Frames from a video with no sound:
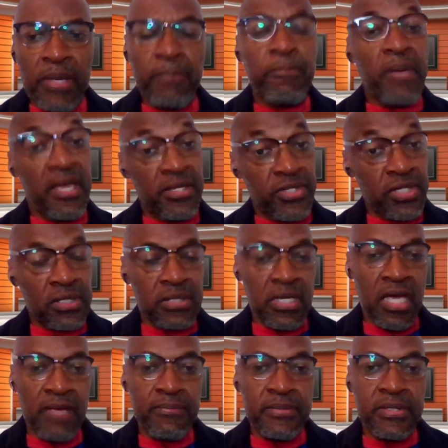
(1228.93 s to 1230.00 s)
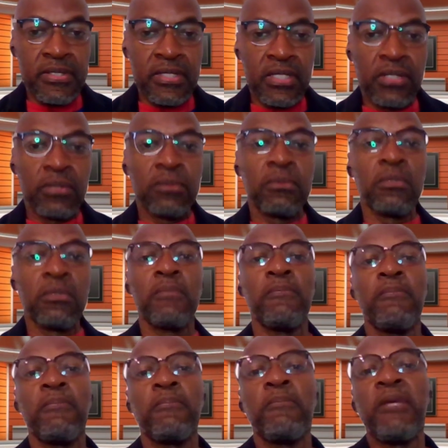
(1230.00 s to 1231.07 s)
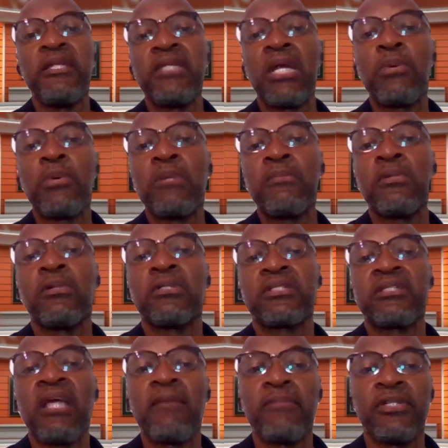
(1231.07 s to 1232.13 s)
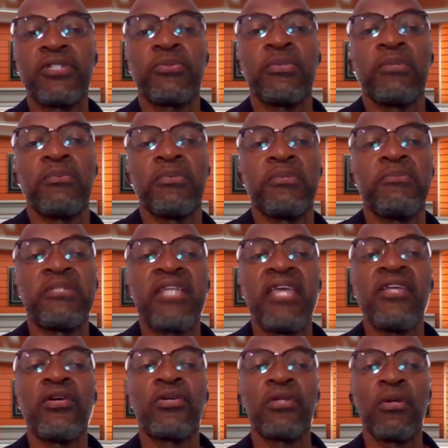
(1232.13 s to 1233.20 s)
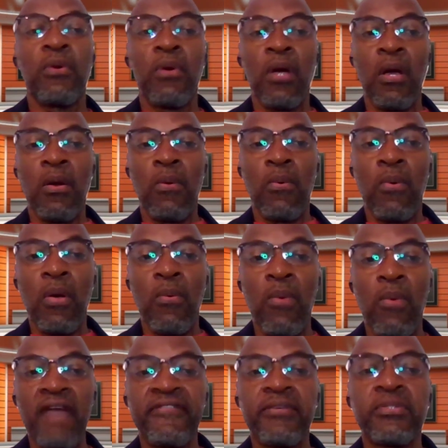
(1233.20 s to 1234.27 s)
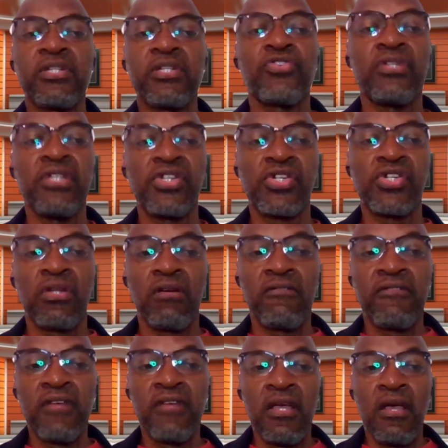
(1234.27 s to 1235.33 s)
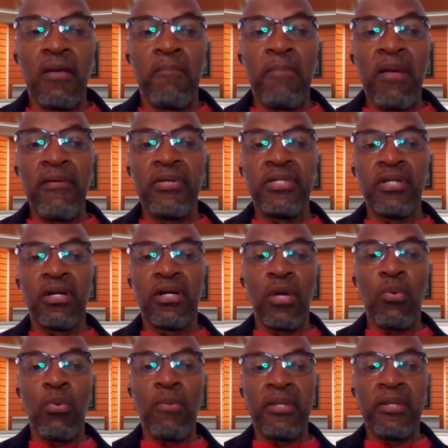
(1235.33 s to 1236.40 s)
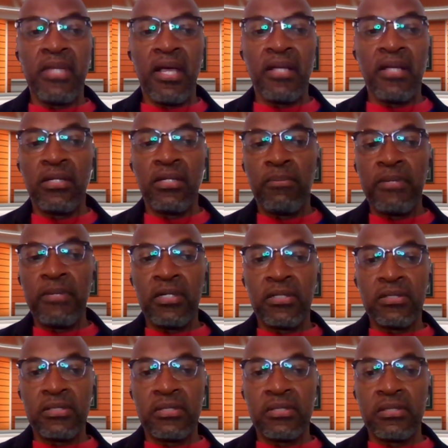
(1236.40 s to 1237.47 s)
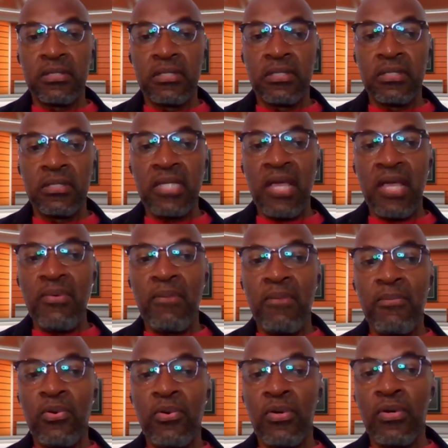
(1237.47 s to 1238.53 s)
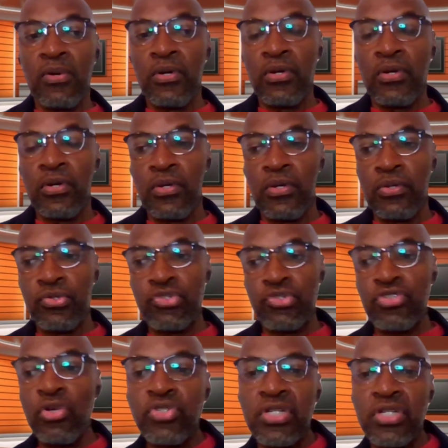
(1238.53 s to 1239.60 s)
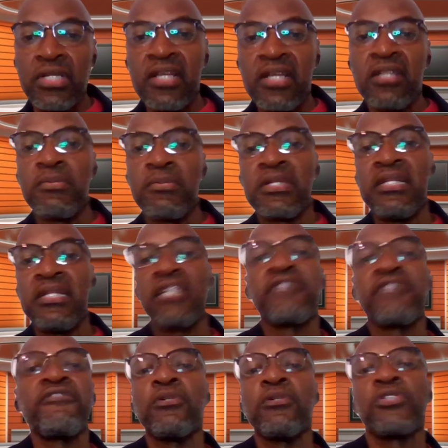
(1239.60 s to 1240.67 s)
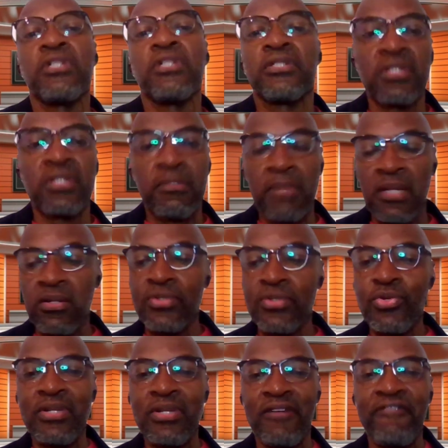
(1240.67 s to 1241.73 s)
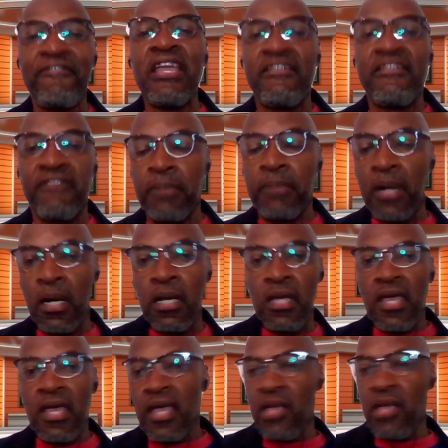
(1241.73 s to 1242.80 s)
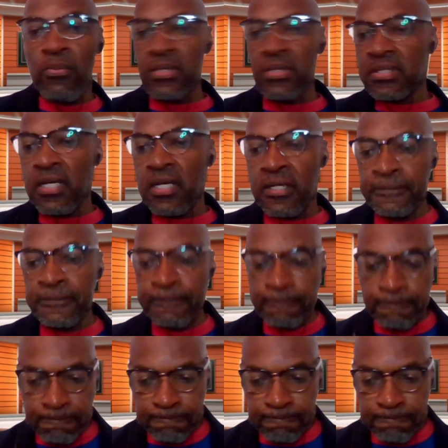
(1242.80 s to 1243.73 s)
ancient times, men that were more established would take on a wife. There was a tradition of marrying younger women that, because they were more social and economically less fortunate. So they're not doing a favor, but it was a